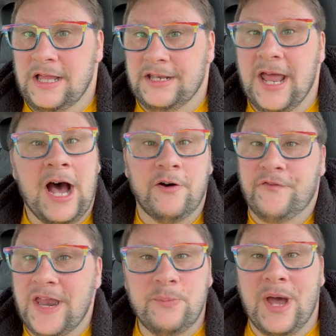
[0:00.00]
Now, if
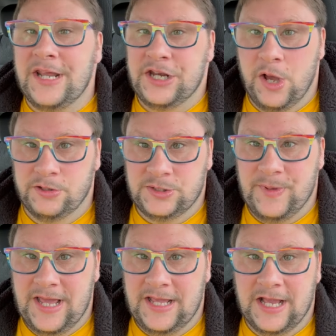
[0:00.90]
anybody knows
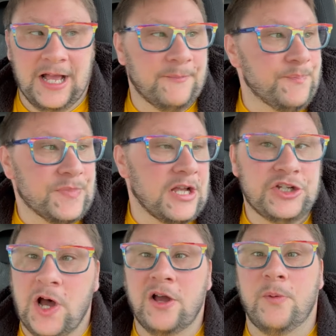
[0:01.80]
me,
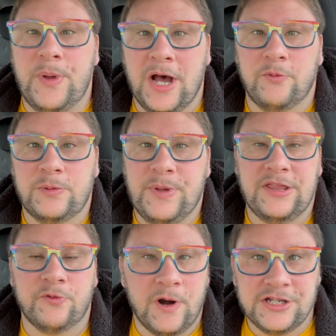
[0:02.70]
Taco Bell would be
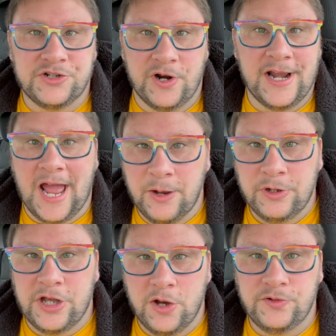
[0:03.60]
the restaurant I
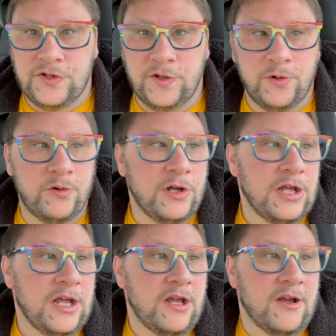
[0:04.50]
would go to
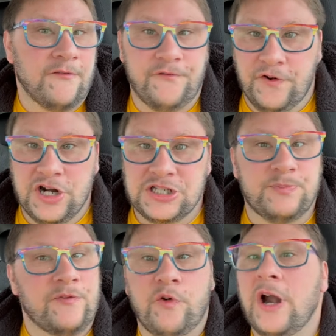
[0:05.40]
first
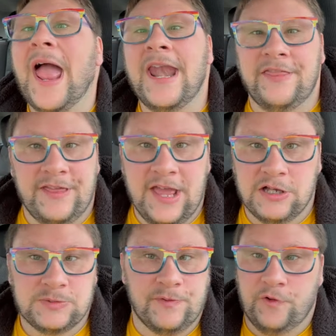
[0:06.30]
before anything
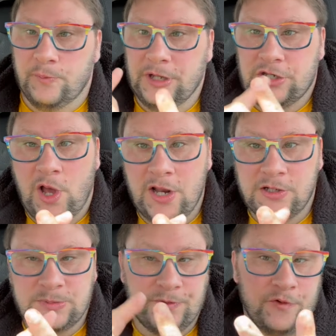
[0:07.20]
else, before
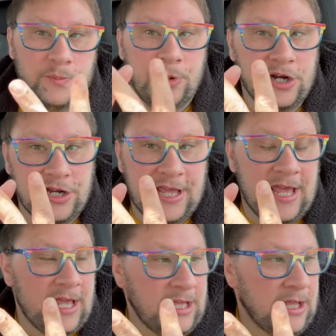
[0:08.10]
McDonald's, before Burger
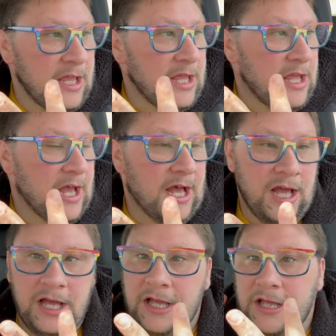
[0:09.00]
King,
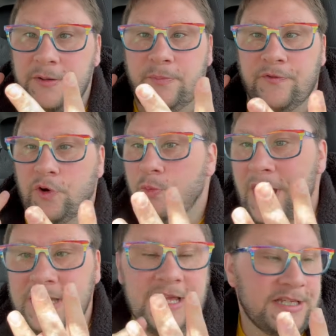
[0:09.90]
before
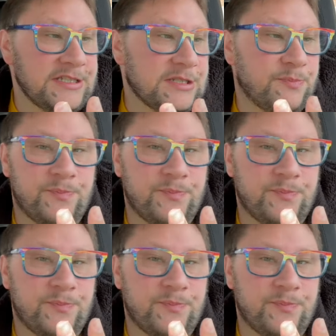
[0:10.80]
Wendy's,